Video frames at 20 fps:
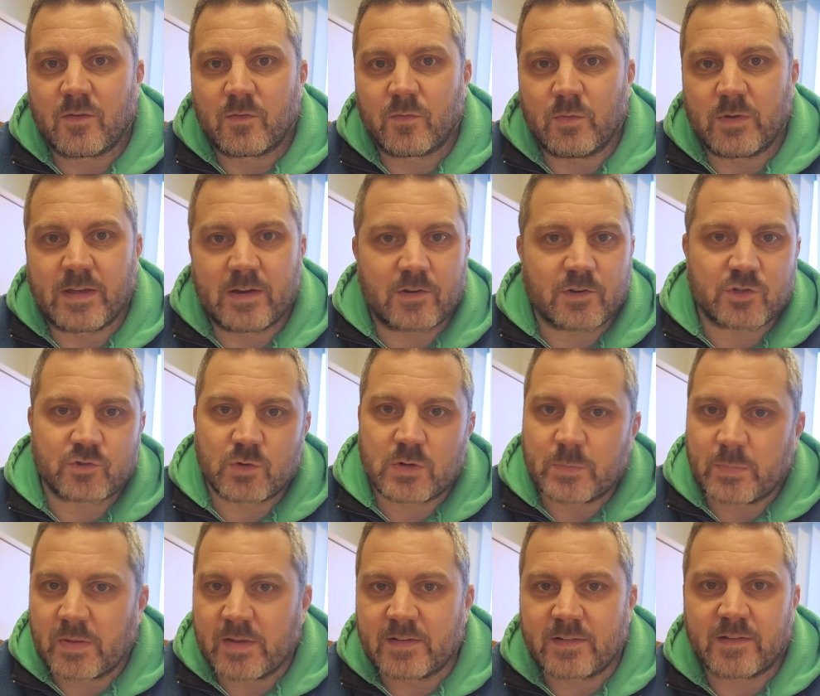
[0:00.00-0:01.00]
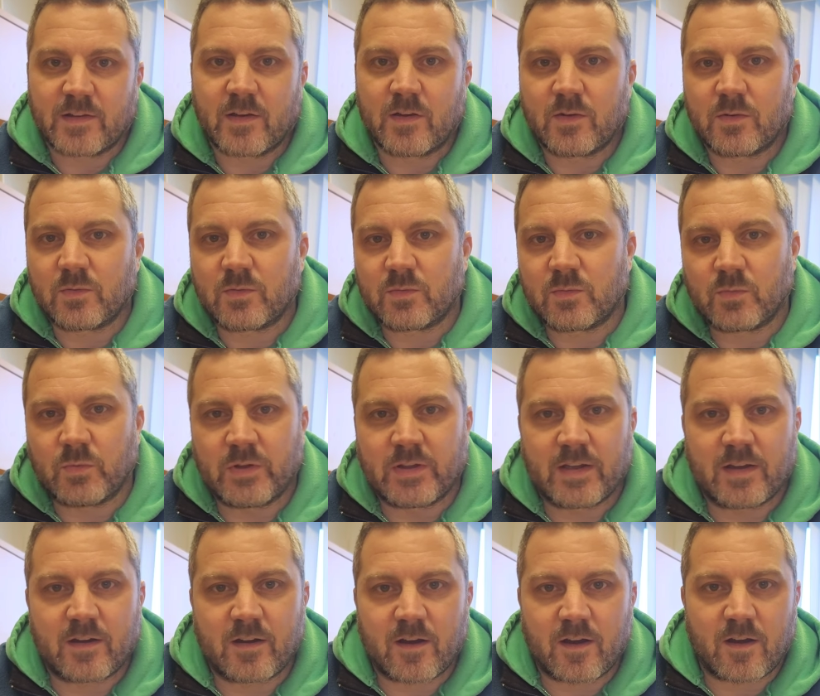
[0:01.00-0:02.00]
We get our streak plates out, we
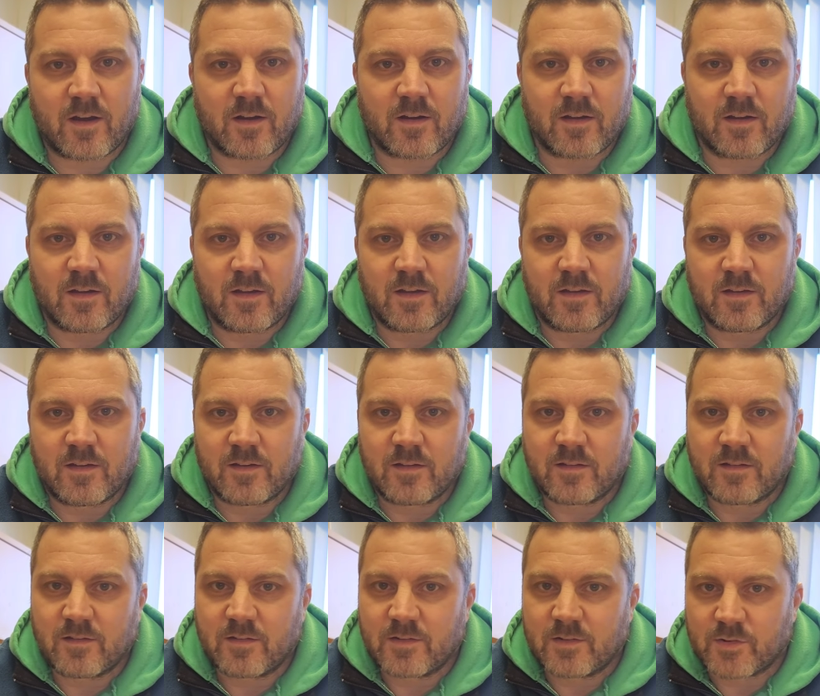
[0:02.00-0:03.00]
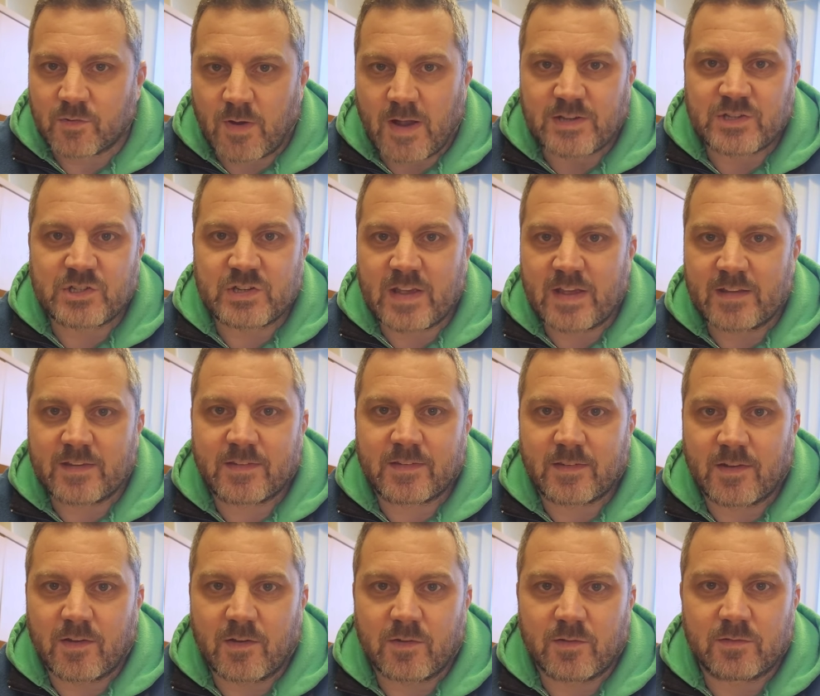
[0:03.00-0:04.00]
get our scratch tests
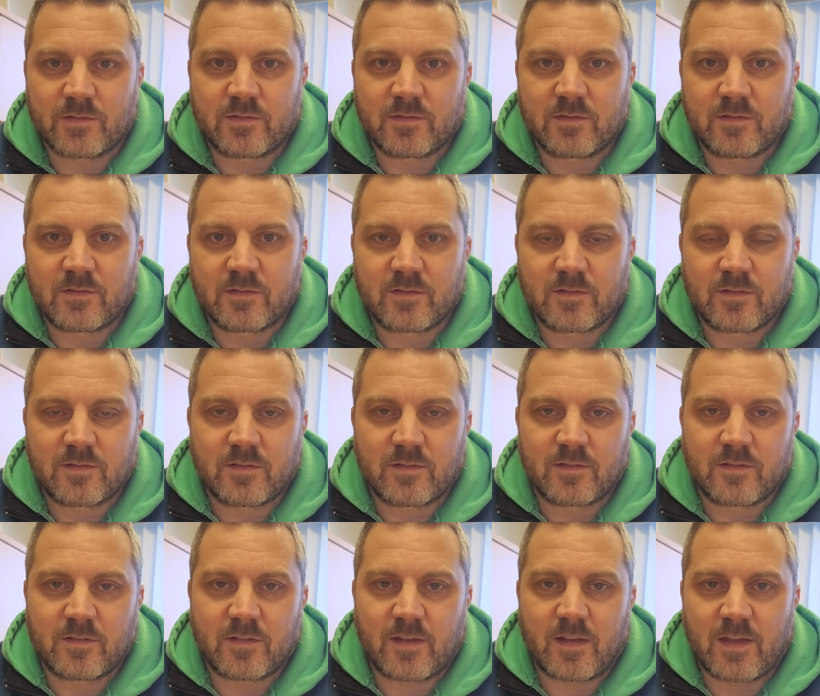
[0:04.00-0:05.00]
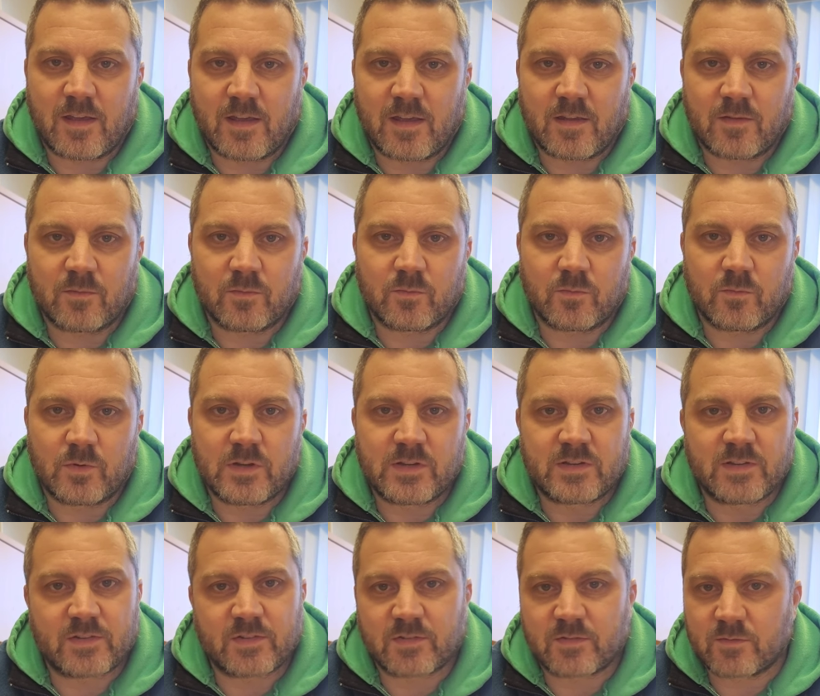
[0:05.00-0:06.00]
out, and we
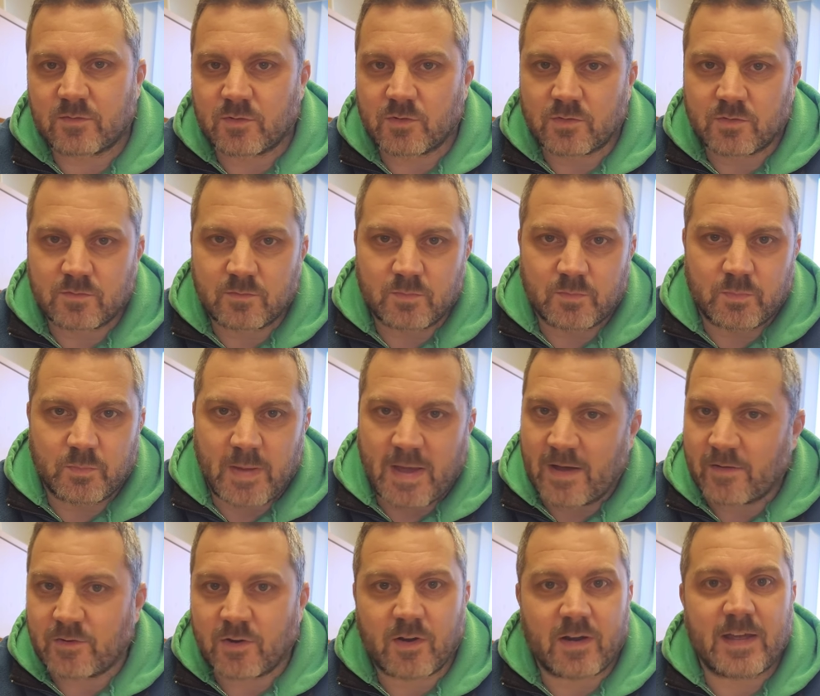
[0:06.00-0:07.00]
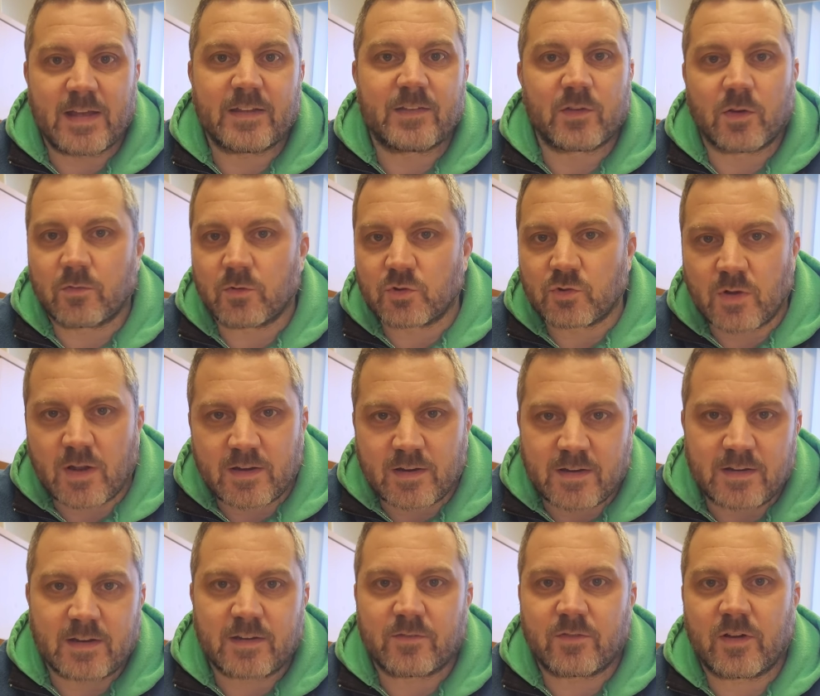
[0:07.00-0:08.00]
just pound our heads over trying to
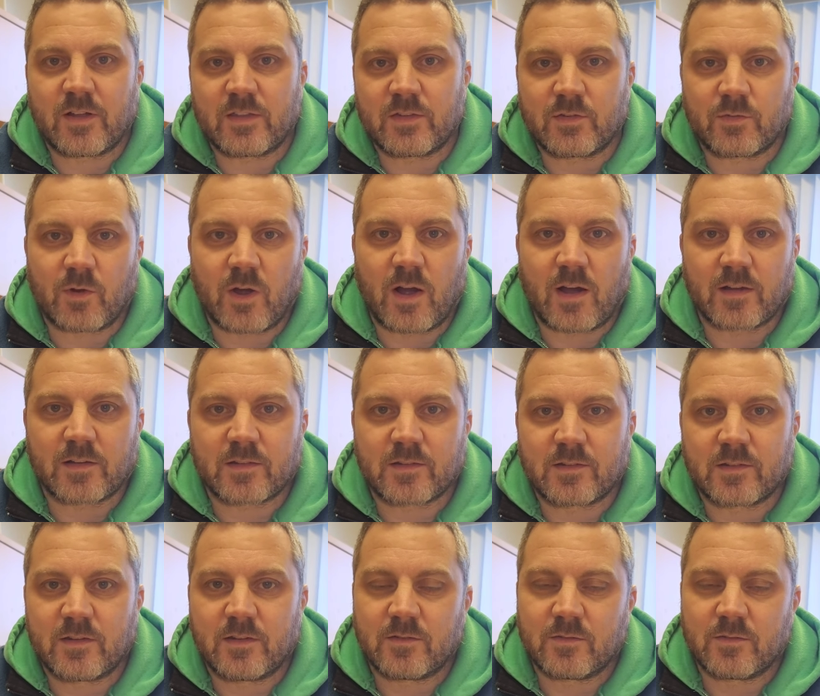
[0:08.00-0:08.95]
identify these rocks.